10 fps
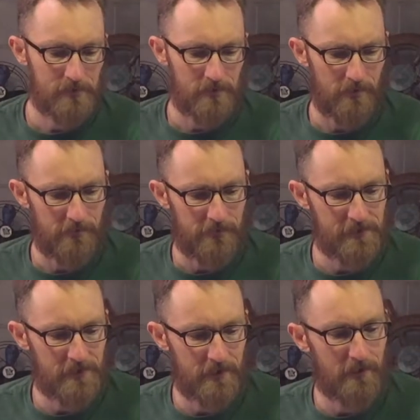So the
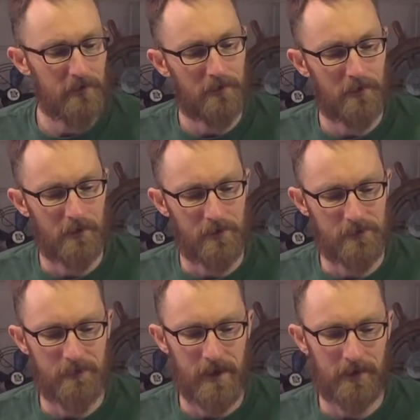first thing that
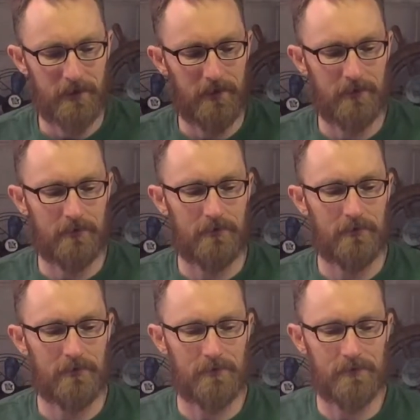goes back in
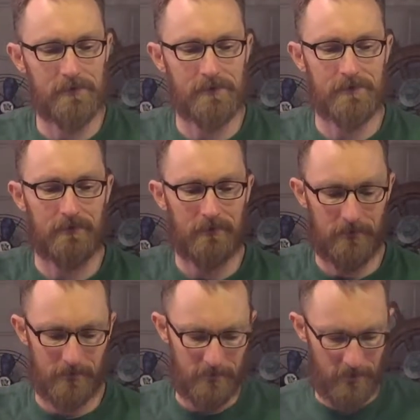is
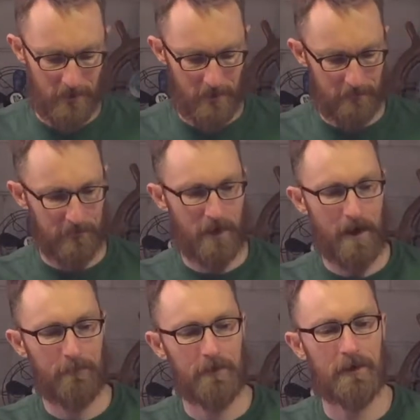the upper
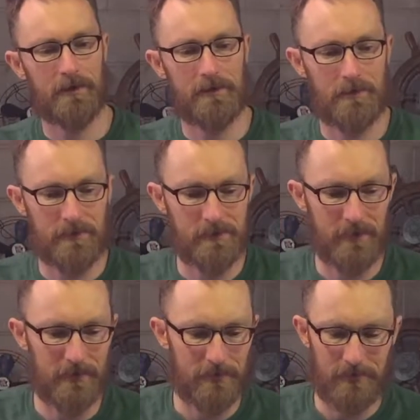operating
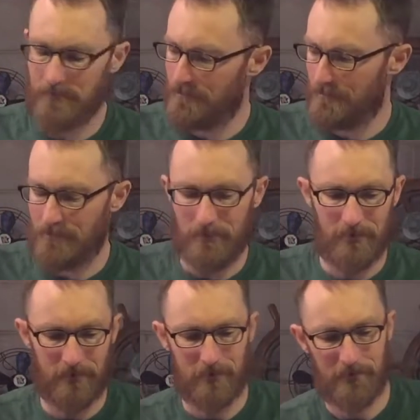spindle,
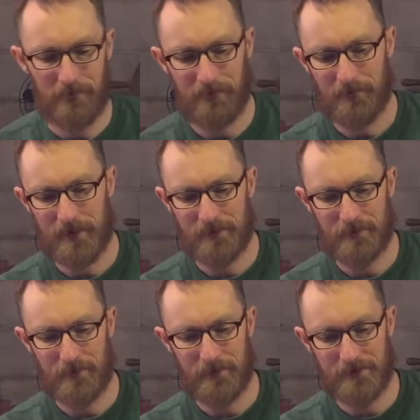and that's
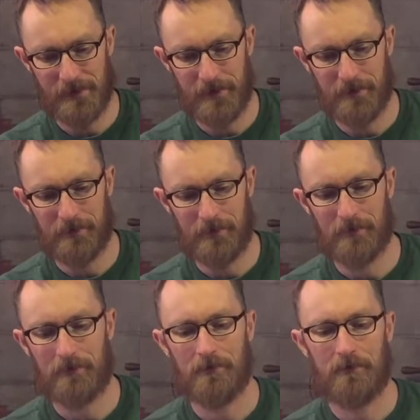where you slide
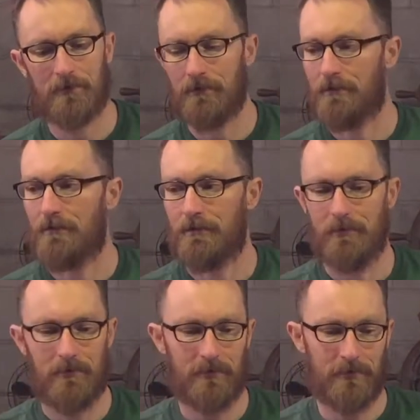your
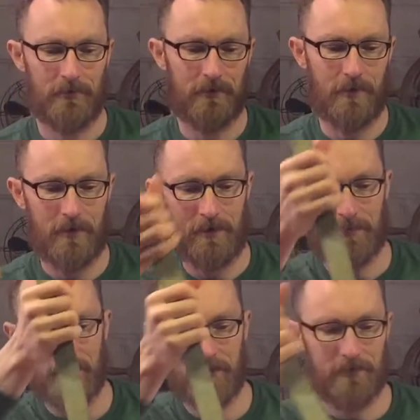arm
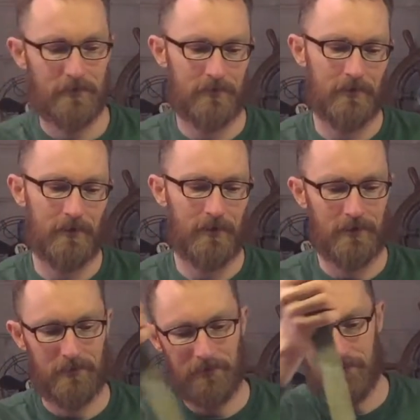in
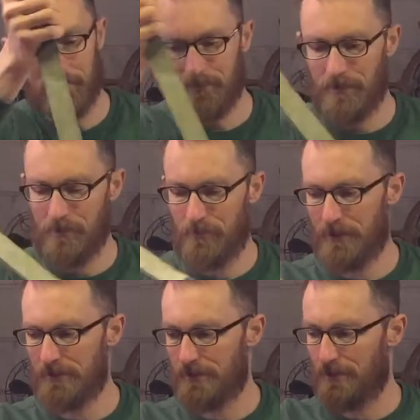and you
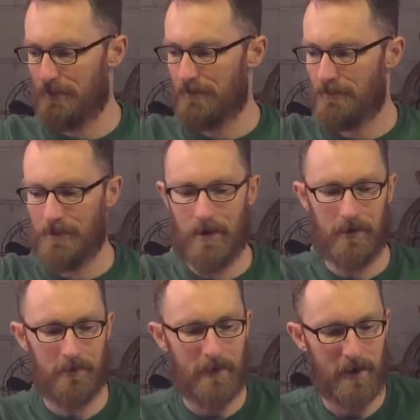winch the
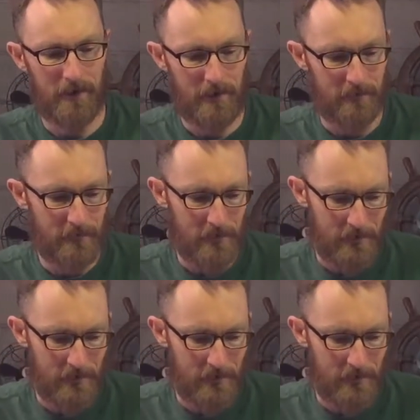anchor back up.